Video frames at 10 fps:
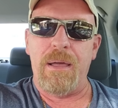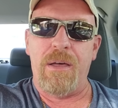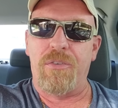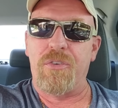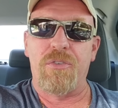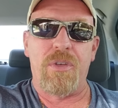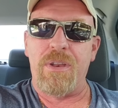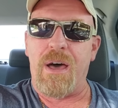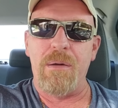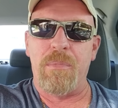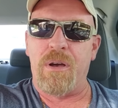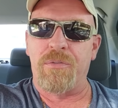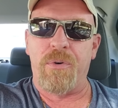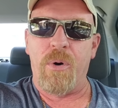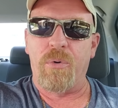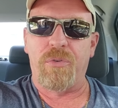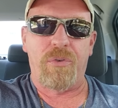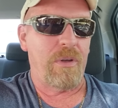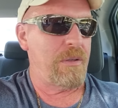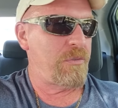It's just a nightmare,
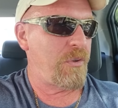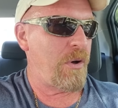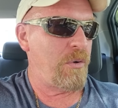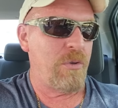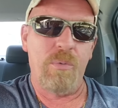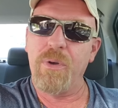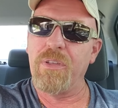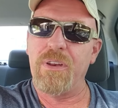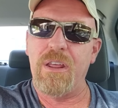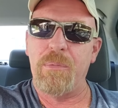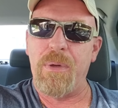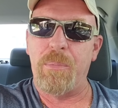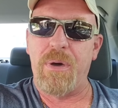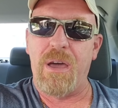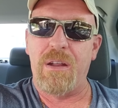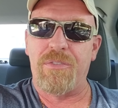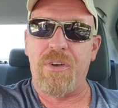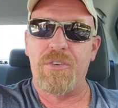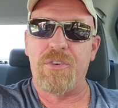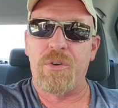folks. So you really need to be paying
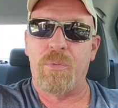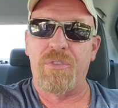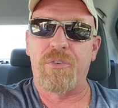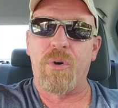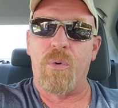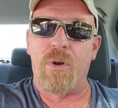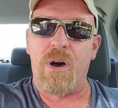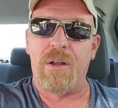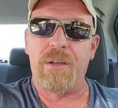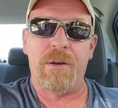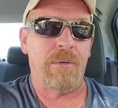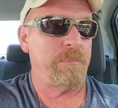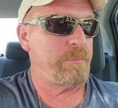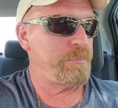attention to what's going on here.